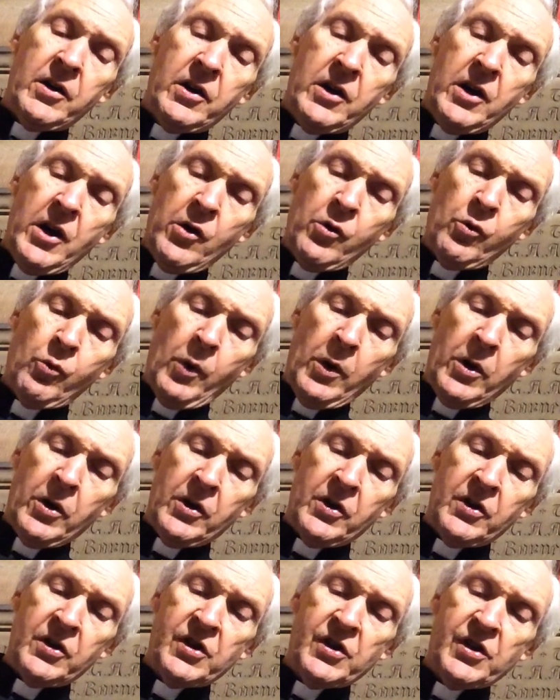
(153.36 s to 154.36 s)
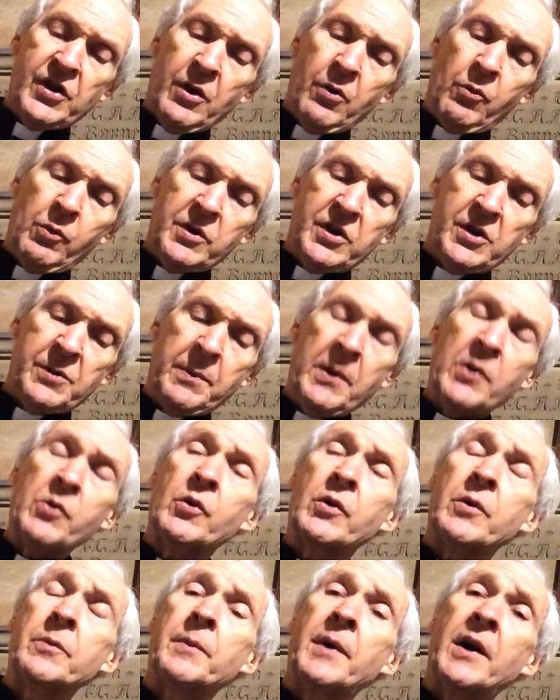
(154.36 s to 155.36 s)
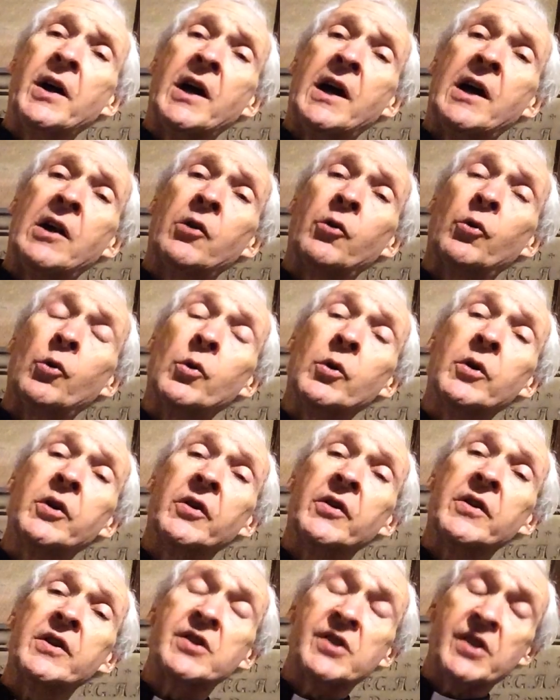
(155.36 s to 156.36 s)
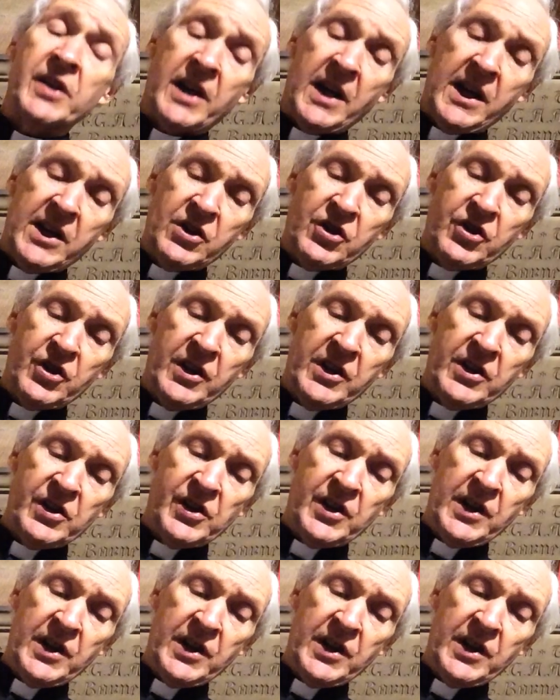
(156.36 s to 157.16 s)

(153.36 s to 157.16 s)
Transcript: No words were spoken by our Lord on this occasion, it